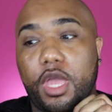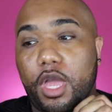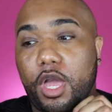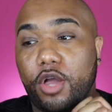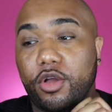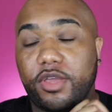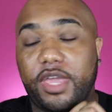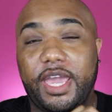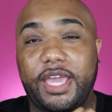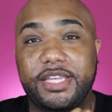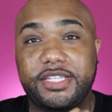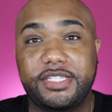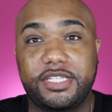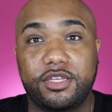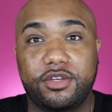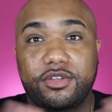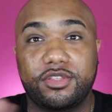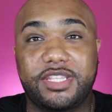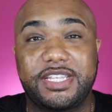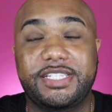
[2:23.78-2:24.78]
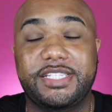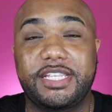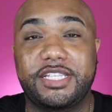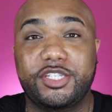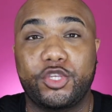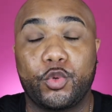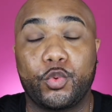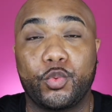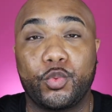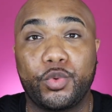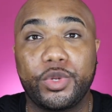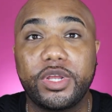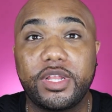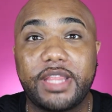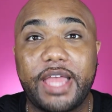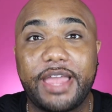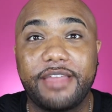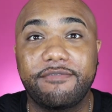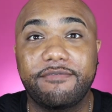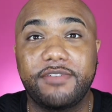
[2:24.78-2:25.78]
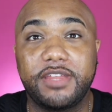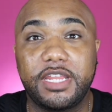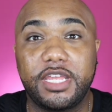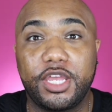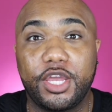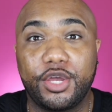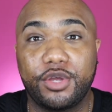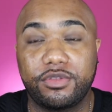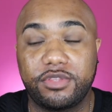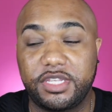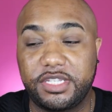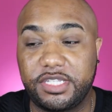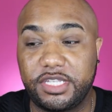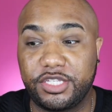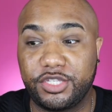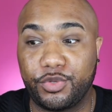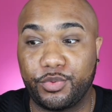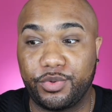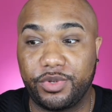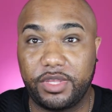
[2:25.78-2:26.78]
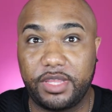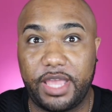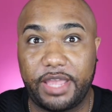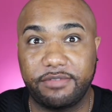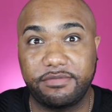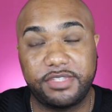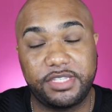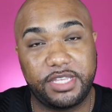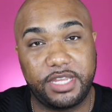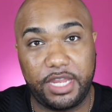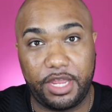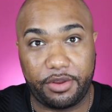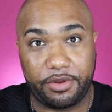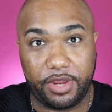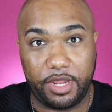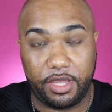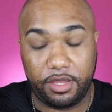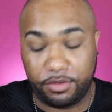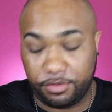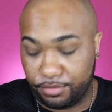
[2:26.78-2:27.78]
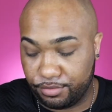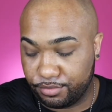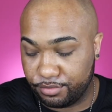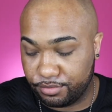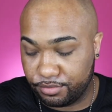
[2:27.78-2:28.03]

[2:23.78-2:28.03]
Okay, so this is a real life video. This is a real life scenario.